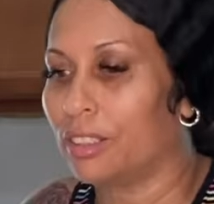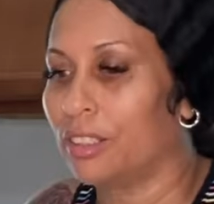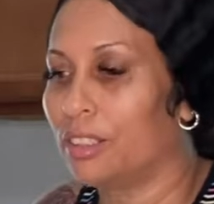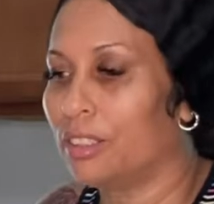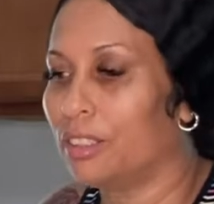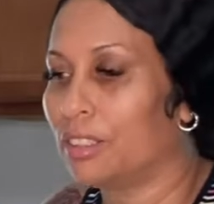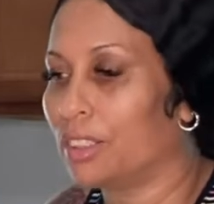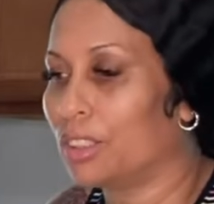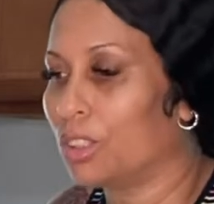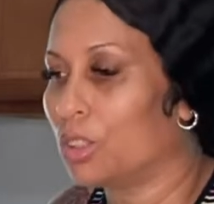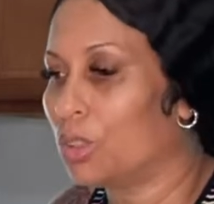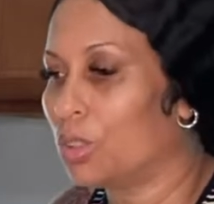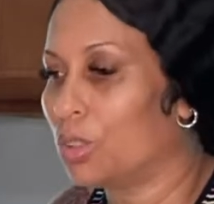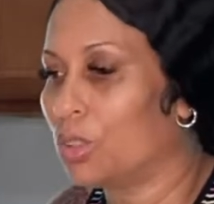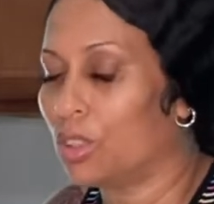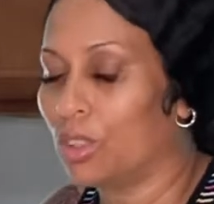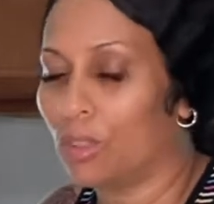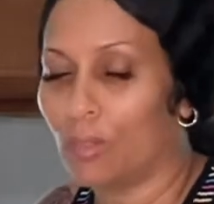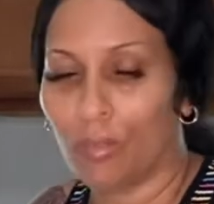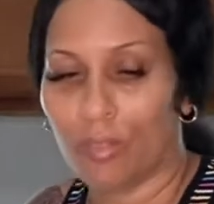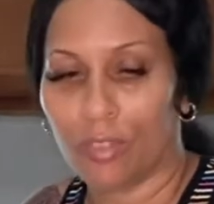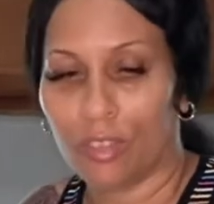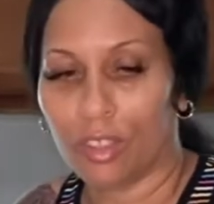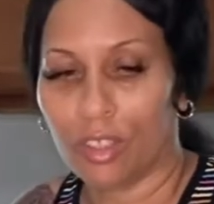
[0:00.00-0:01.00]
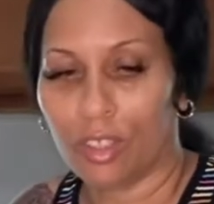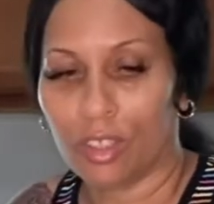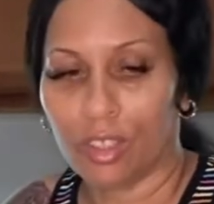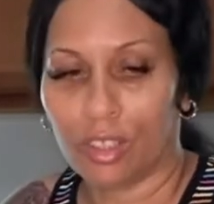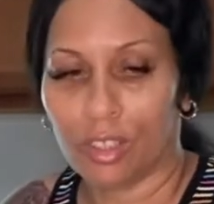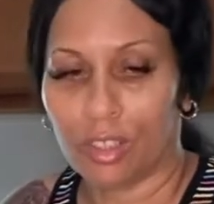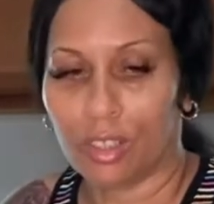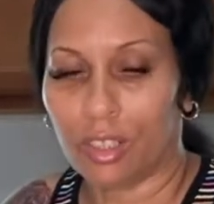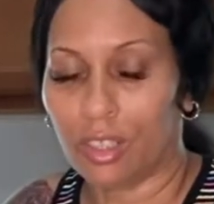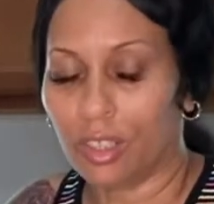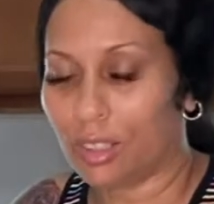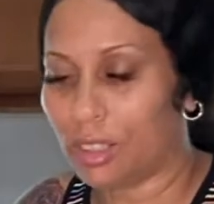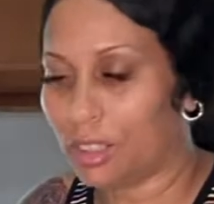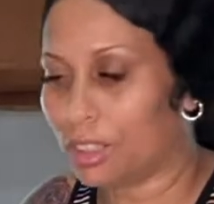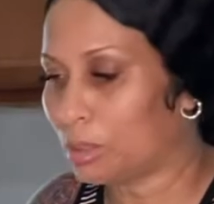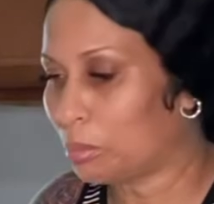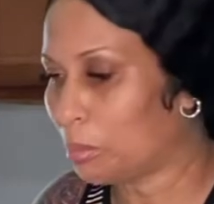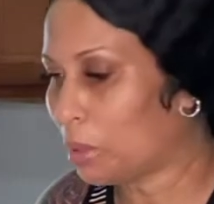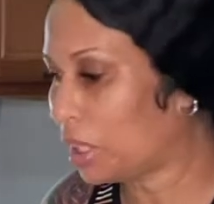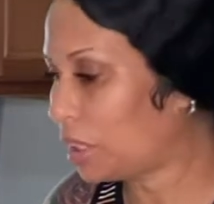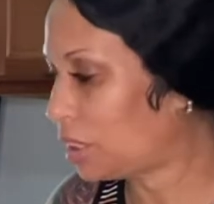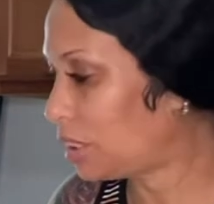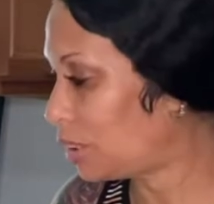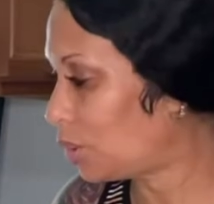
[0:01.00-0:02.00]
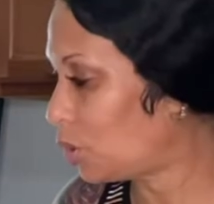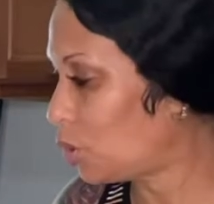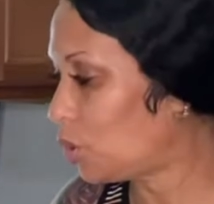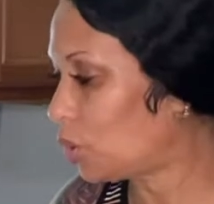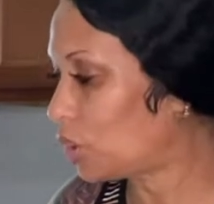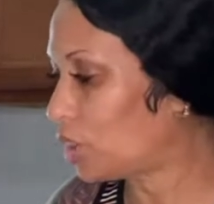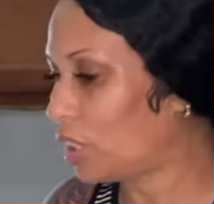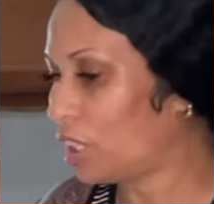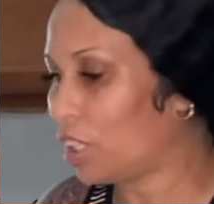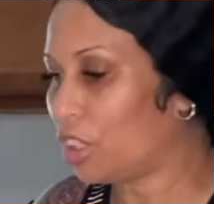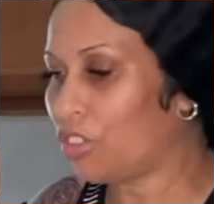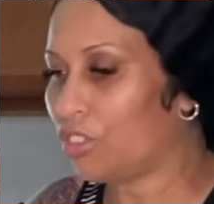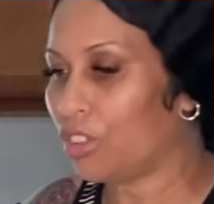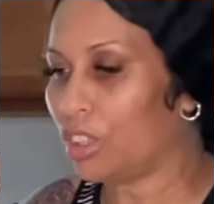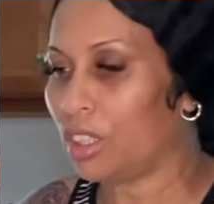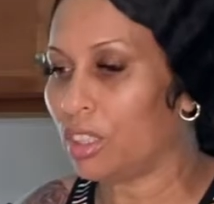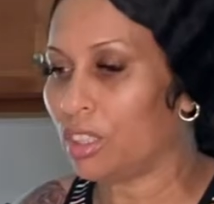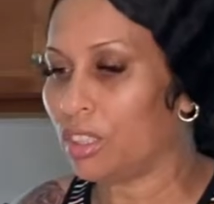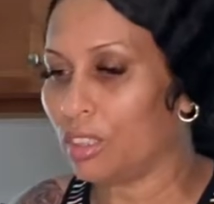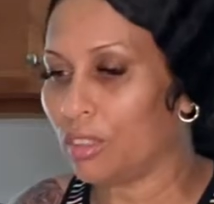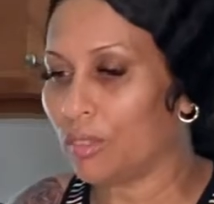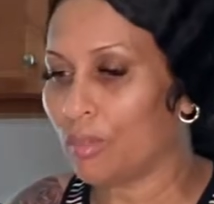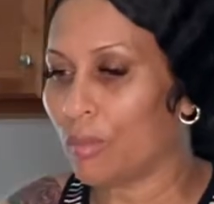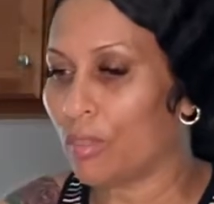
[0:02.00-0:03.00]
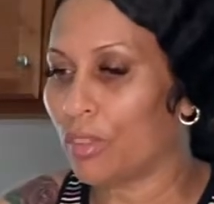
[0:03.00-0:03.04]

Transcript: So this is my soaked herring.